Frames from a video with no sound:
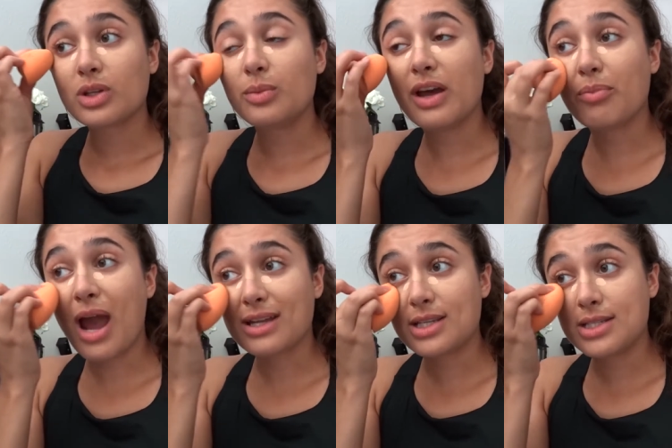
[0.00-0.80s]
we have
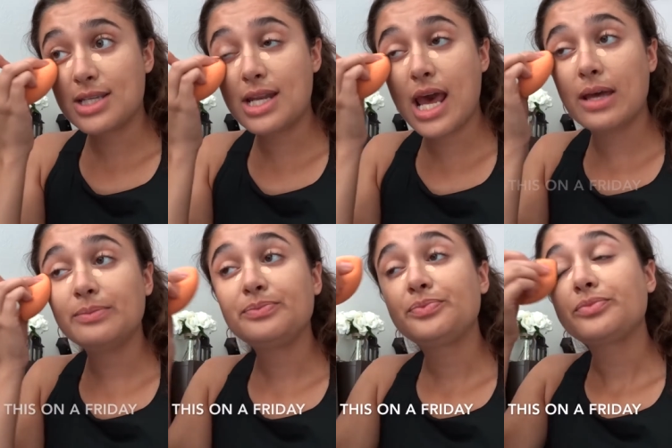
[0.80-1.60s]
practice
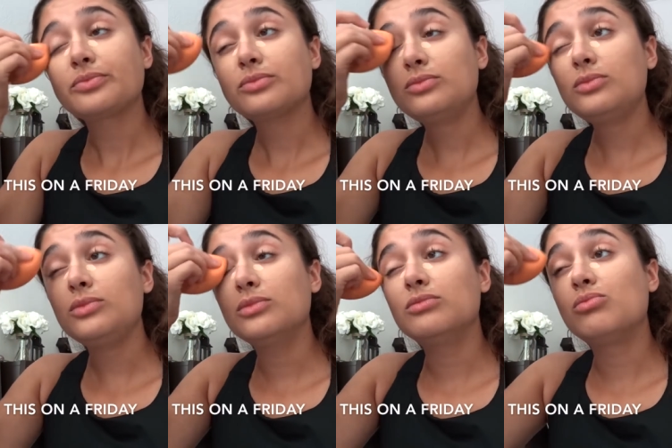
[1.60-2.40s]
today
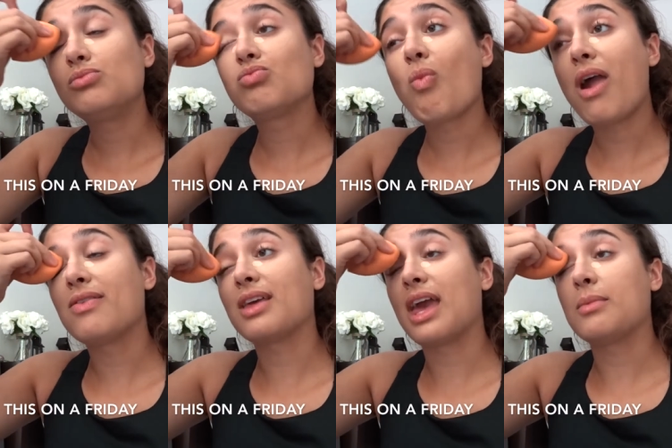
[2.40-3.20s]

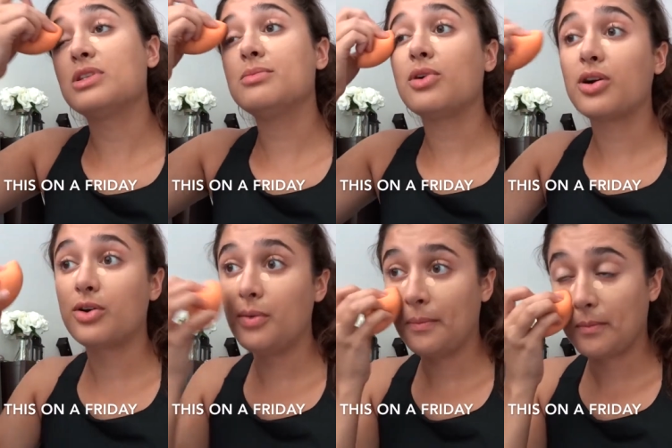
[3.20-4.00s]
and the game
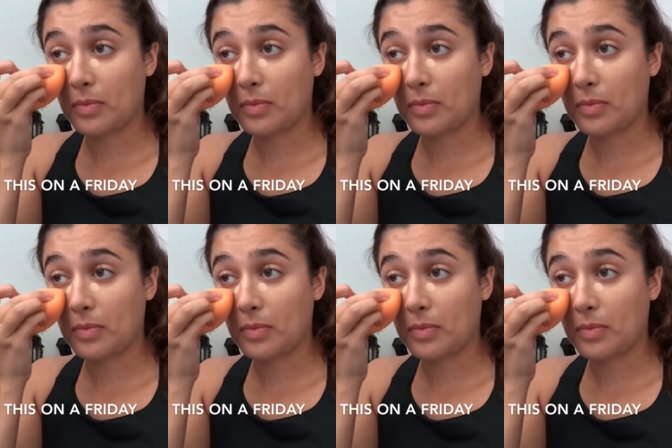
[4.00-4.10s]
tomorrow.